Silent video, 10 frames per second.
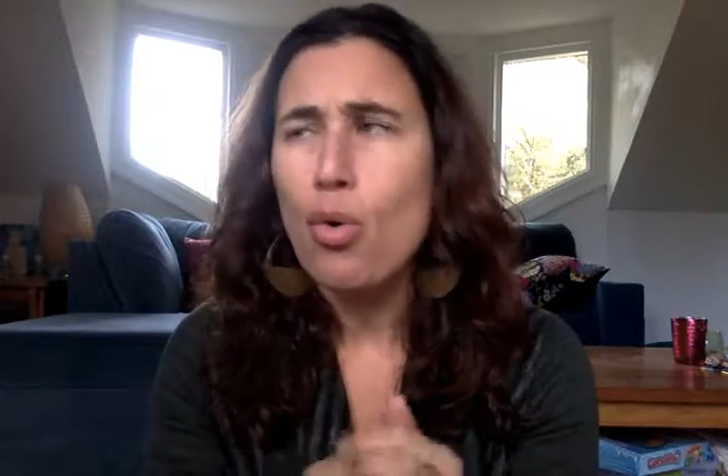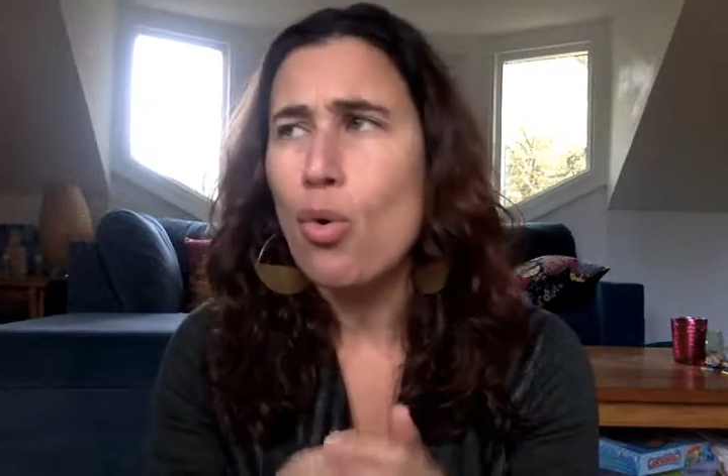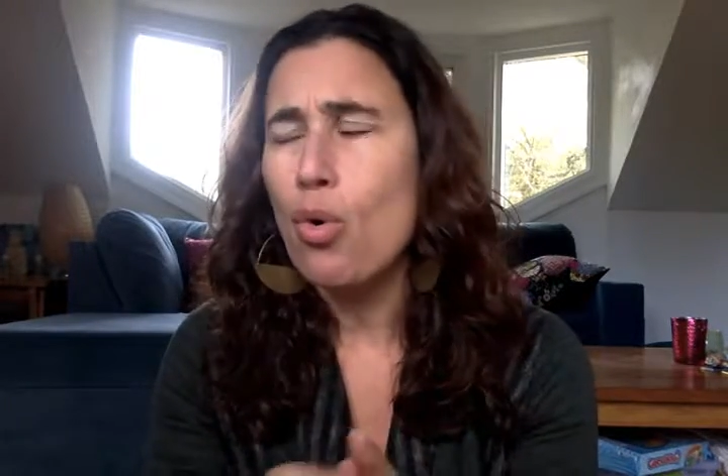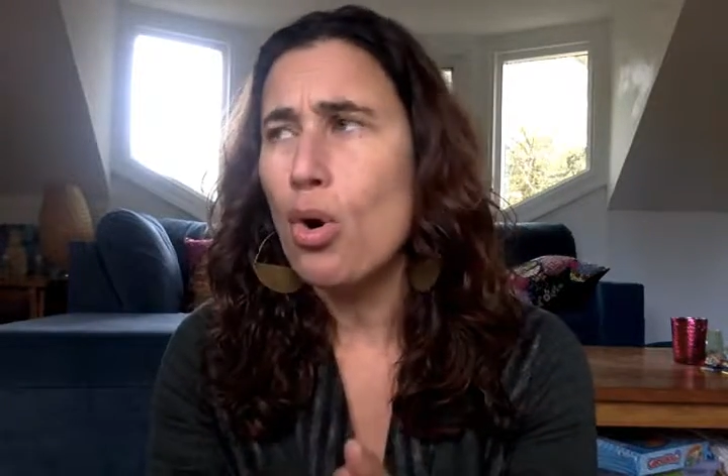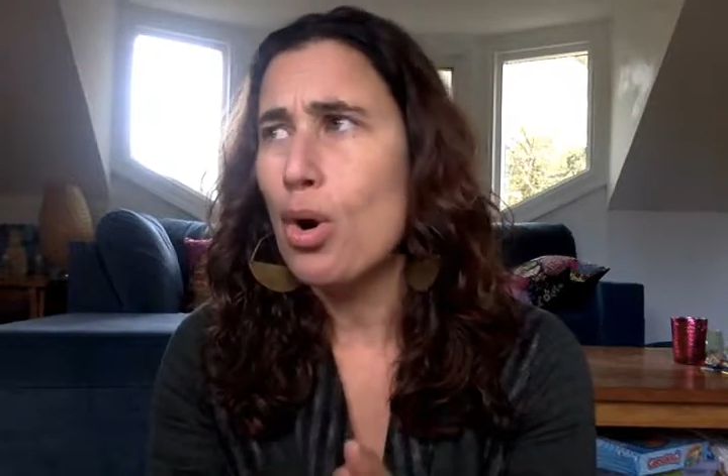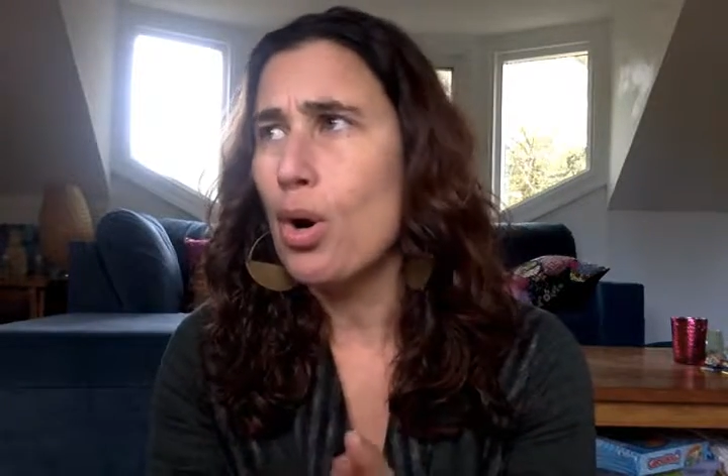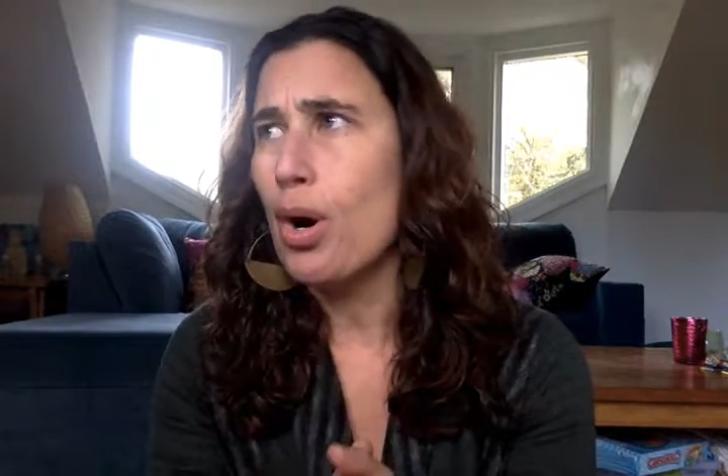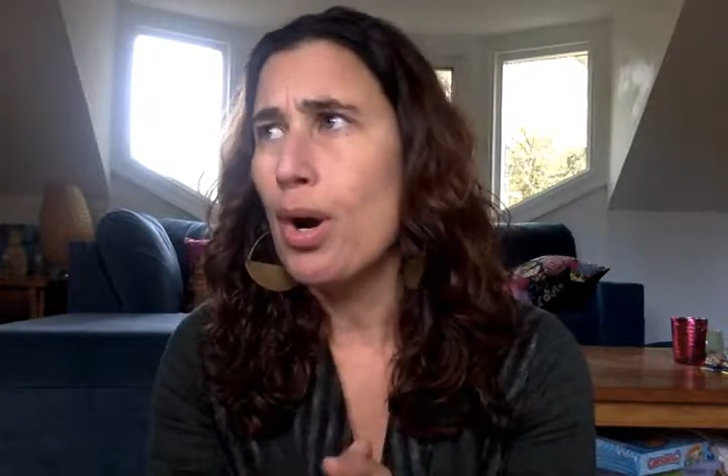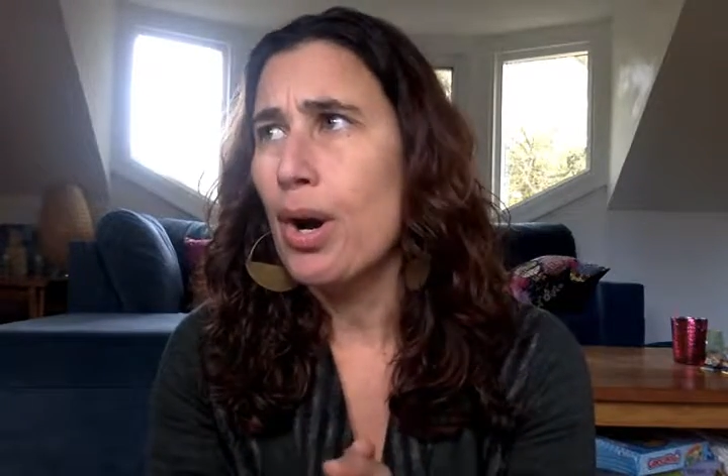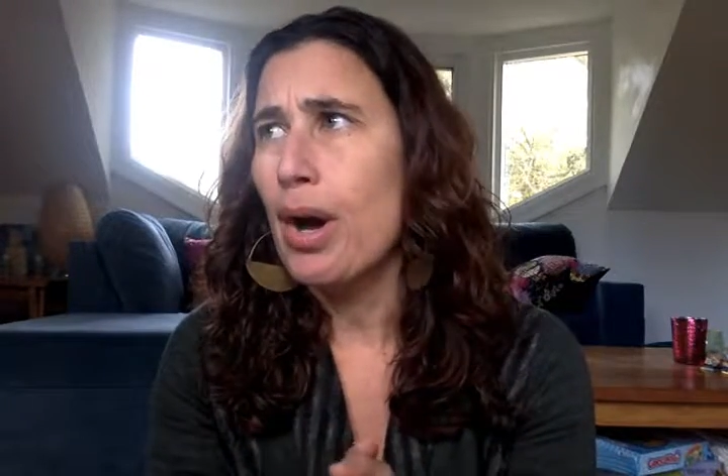
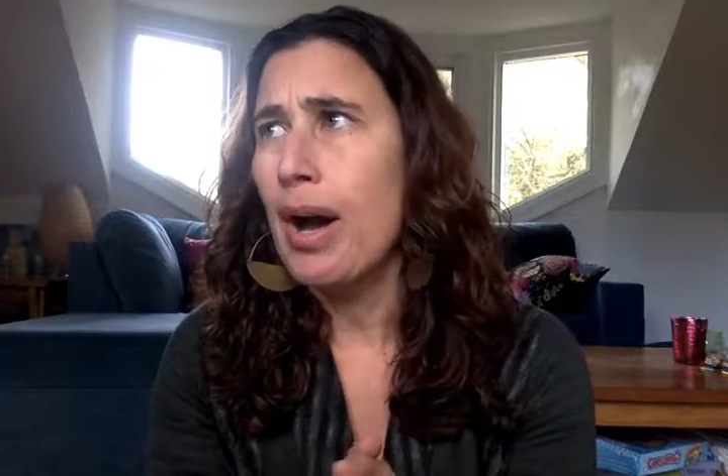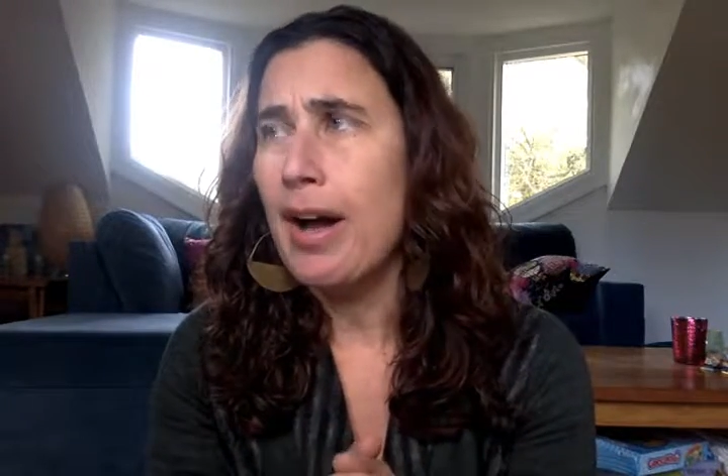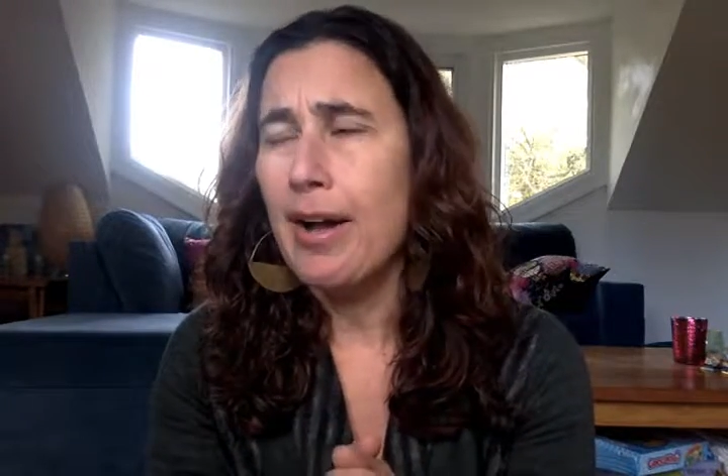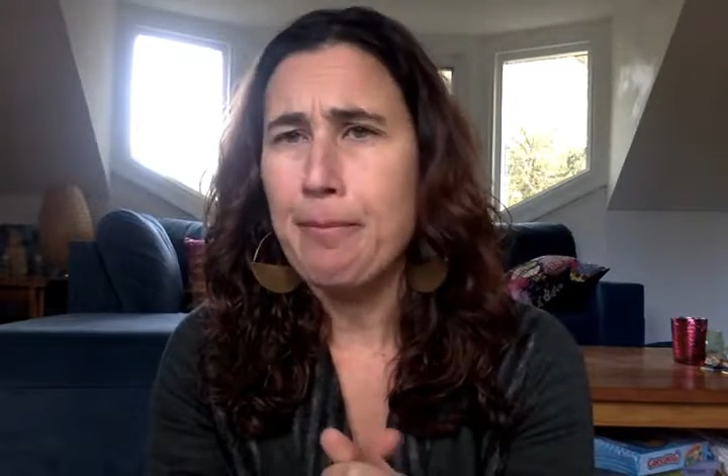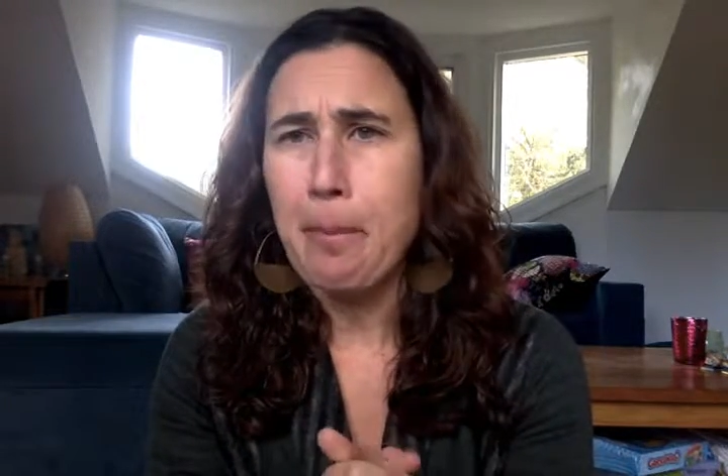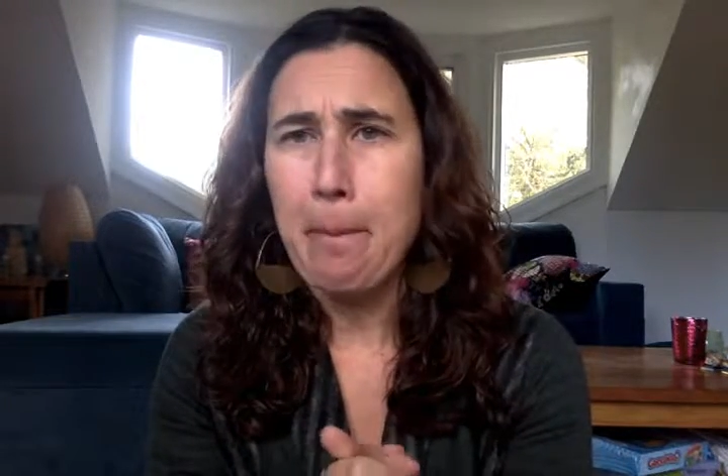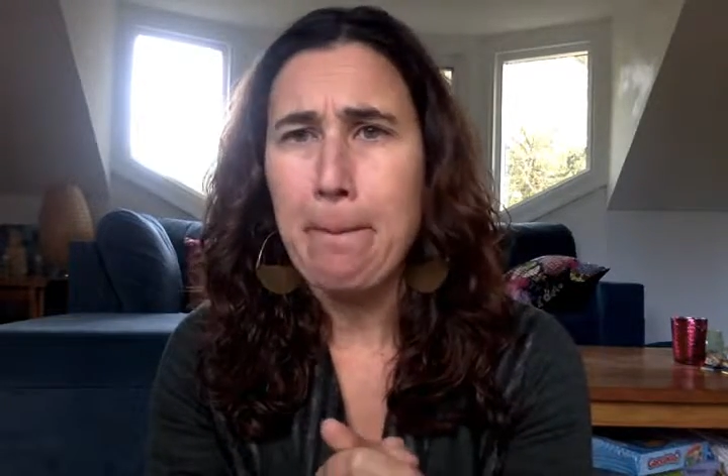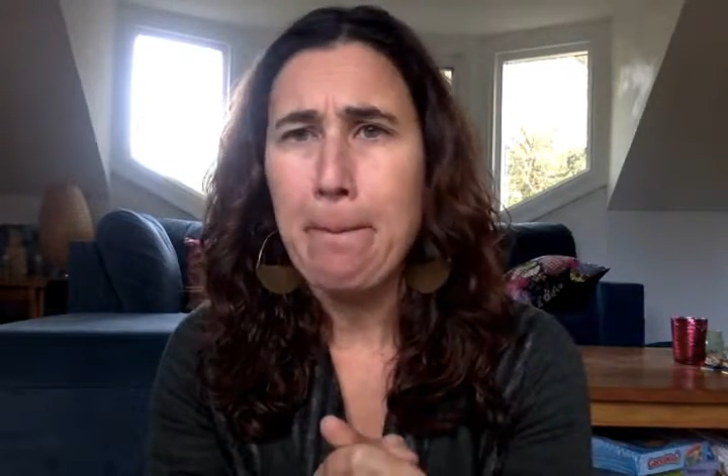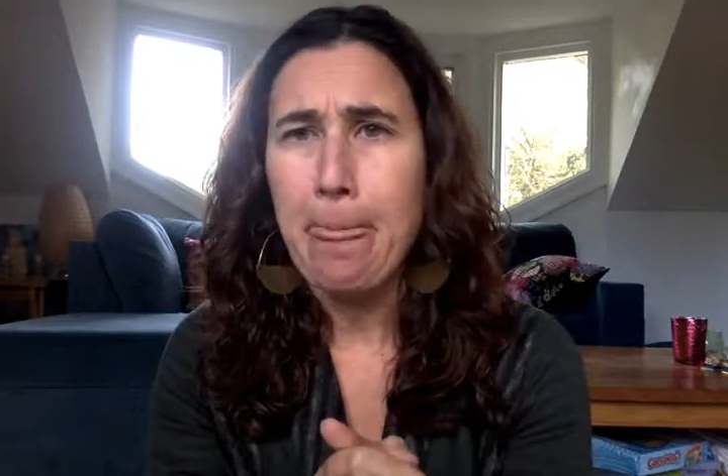or um,